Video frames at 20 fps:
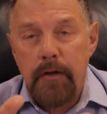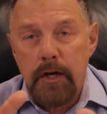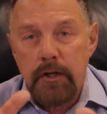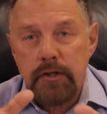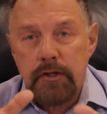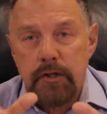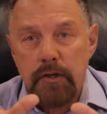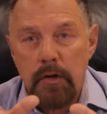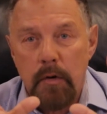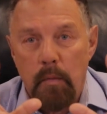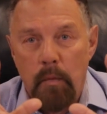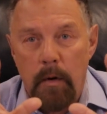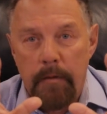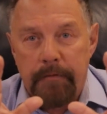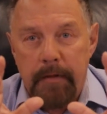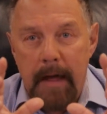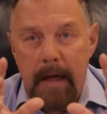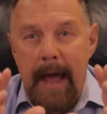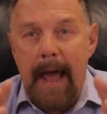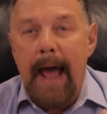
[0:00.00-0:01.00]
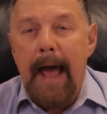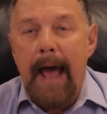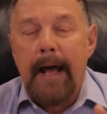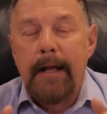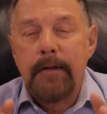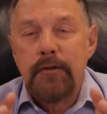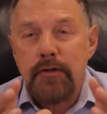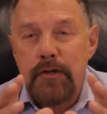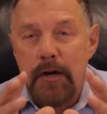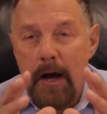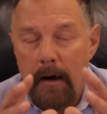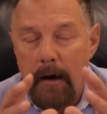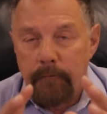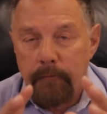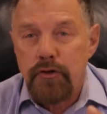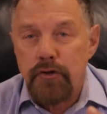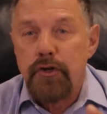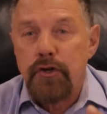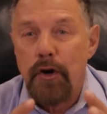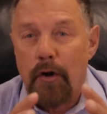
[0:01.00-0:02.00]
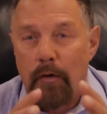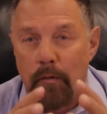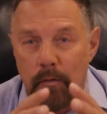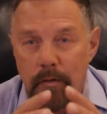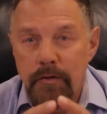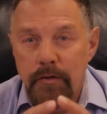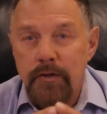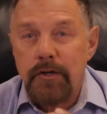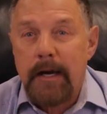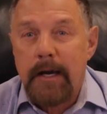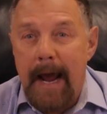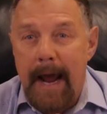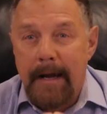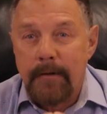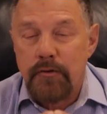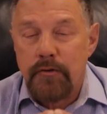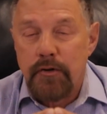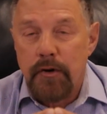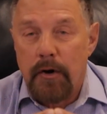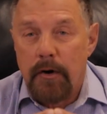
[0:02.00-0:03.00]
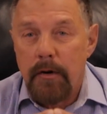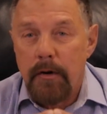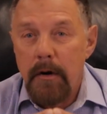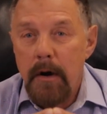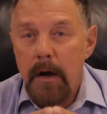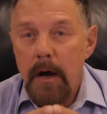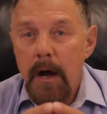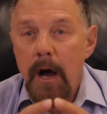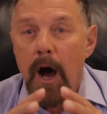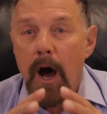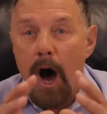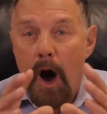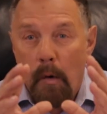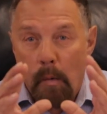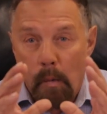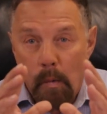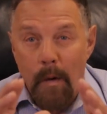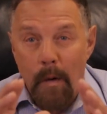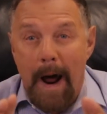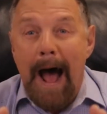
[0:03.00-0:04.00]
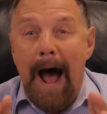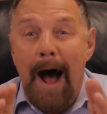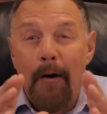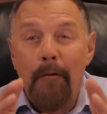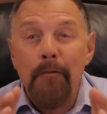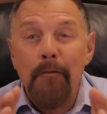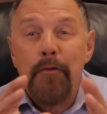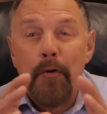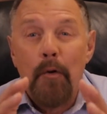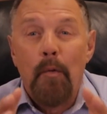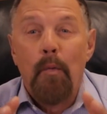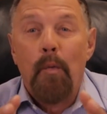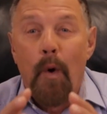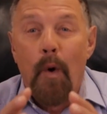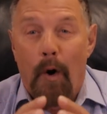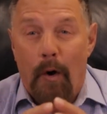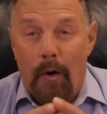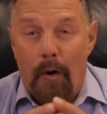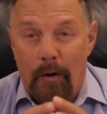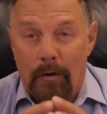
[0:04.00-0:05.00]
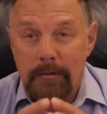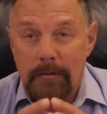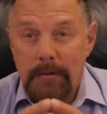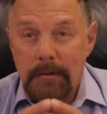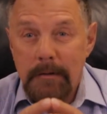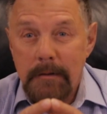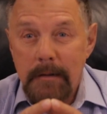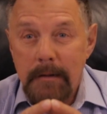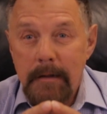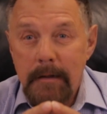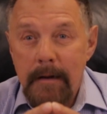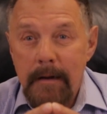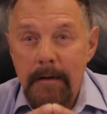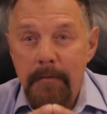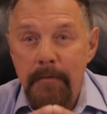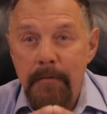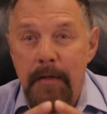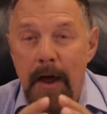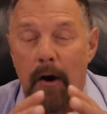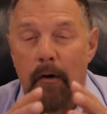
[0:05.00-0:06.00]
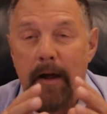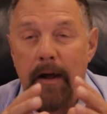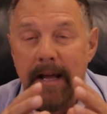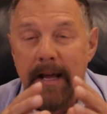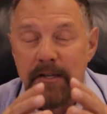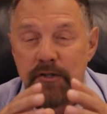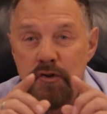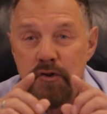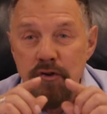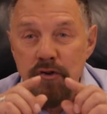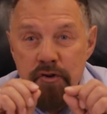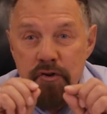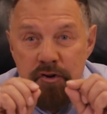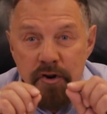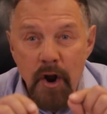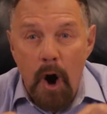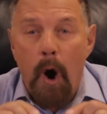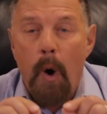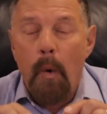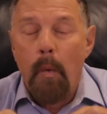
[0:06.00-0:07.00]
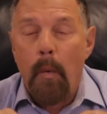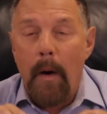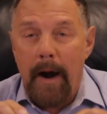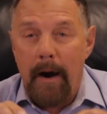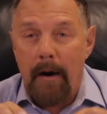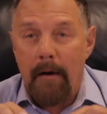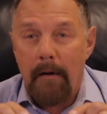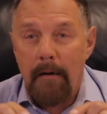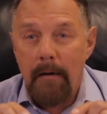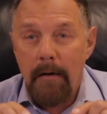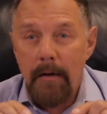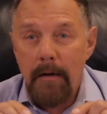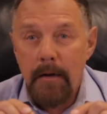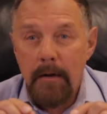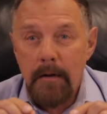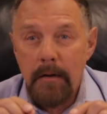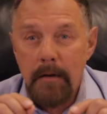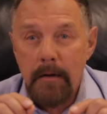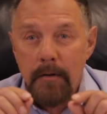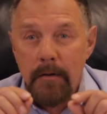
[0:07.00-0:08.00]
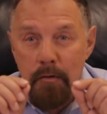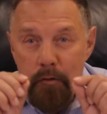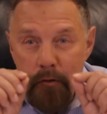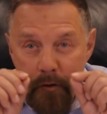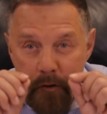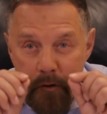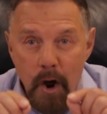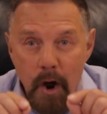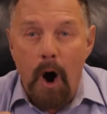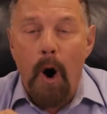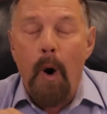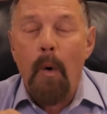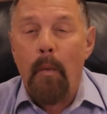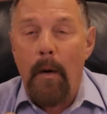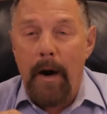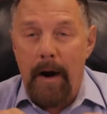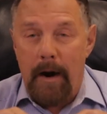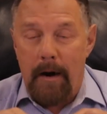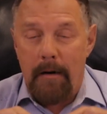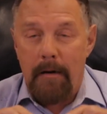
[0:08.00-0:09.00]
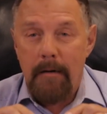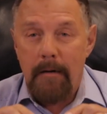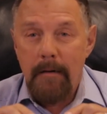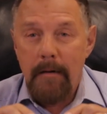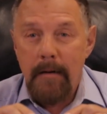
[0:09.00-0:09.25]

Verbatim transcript: this with the heads of children's cancer around the world. There is nowhere, nowhere,